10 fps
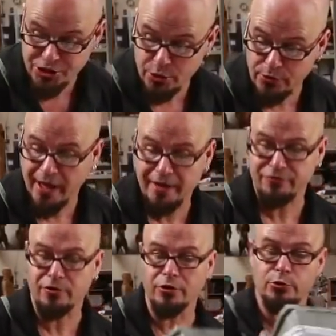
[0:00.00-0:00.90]
to show
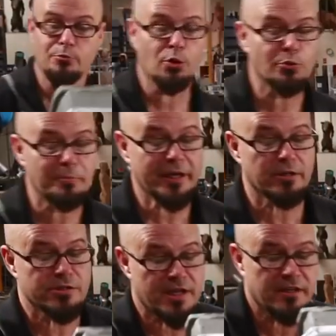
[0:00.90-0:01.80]
that for all you mold
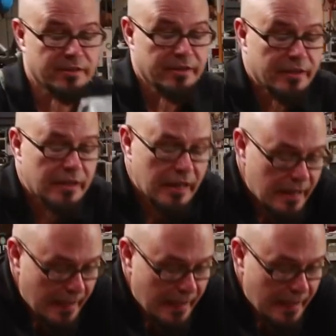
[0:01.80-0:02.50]
makers out there.